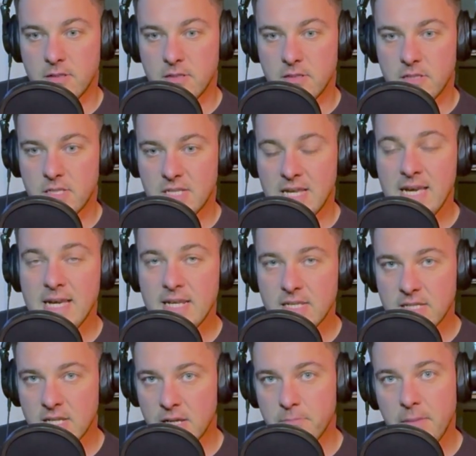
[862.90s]
Sneed
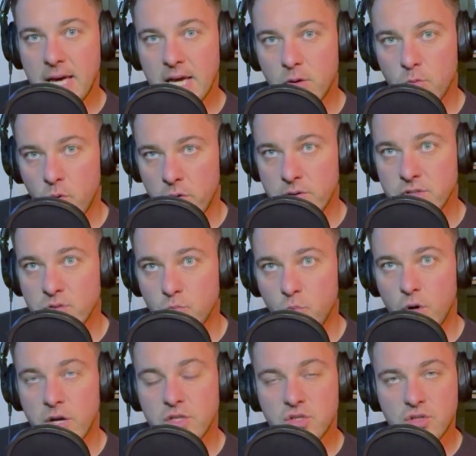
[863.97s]
is going to make Warrington
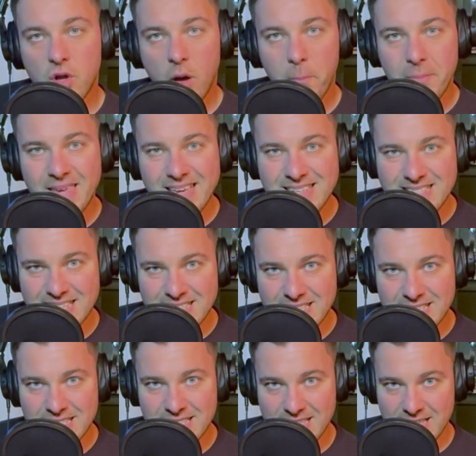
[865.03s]
worse, not because it's
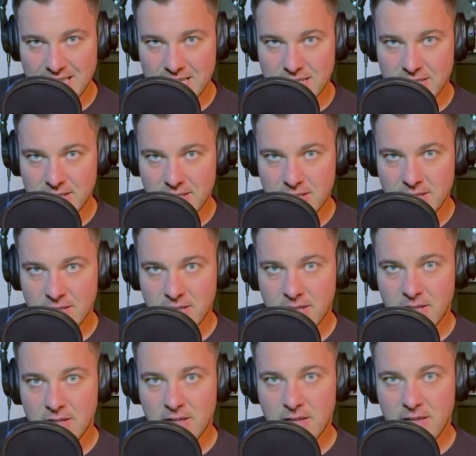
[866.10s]
Sneed.
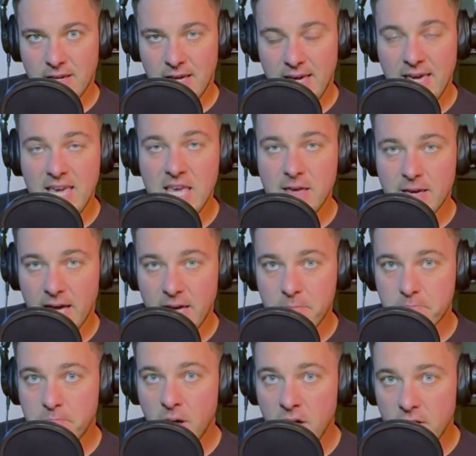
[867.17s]

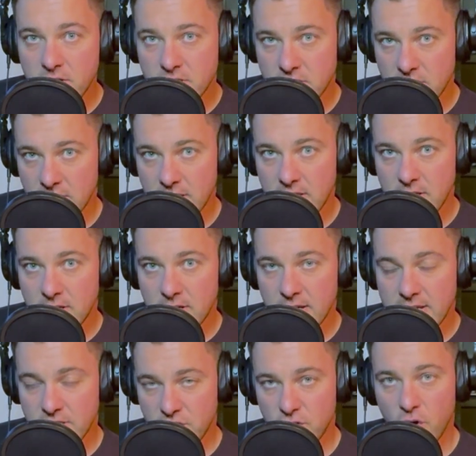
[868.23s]
Him personally
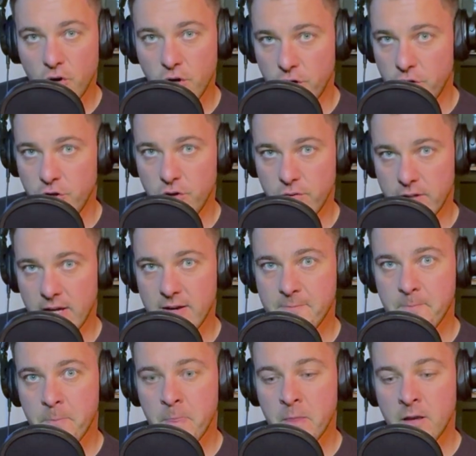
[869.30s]
is not going to do that.
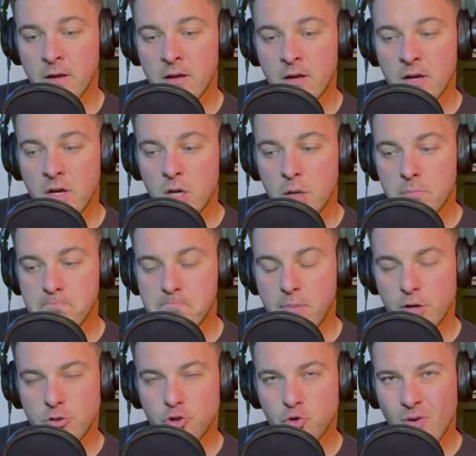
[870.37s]

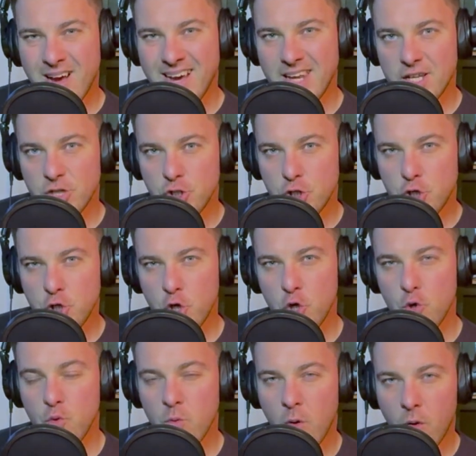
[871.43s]
But trying to
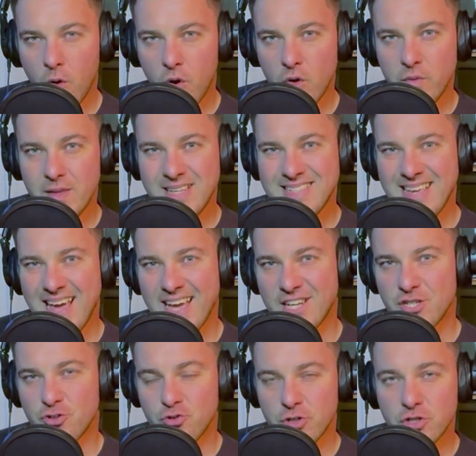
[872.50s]
shoehorn this
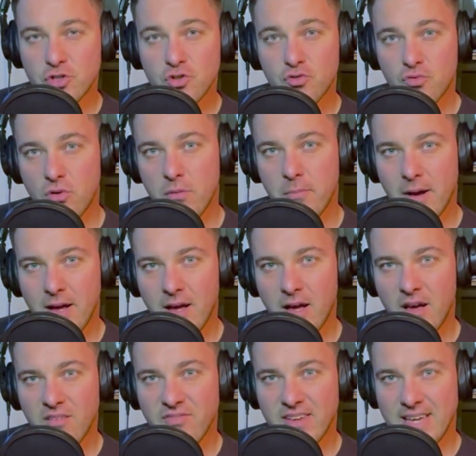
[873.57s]
extra scrum
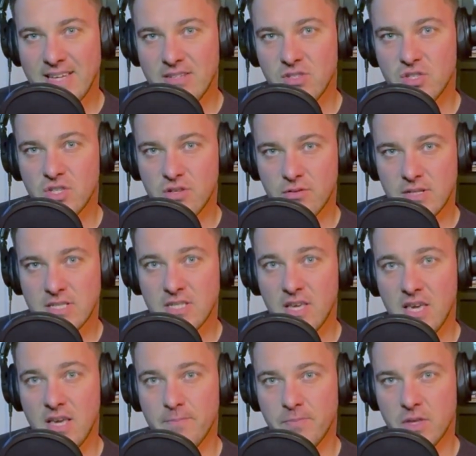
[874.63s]
half into a
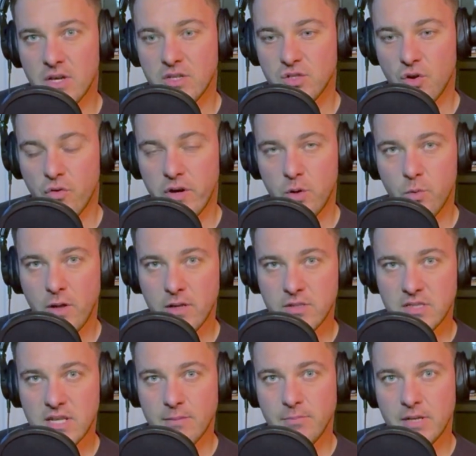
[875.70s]
team that is already well
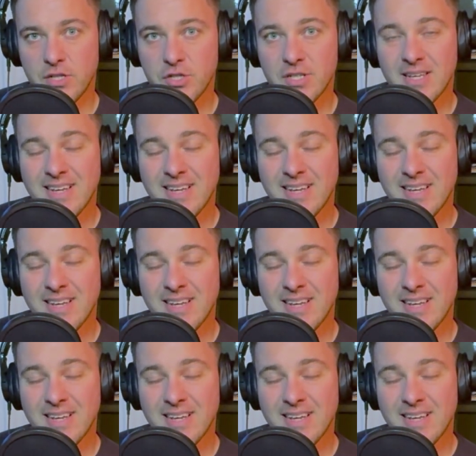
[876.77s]
established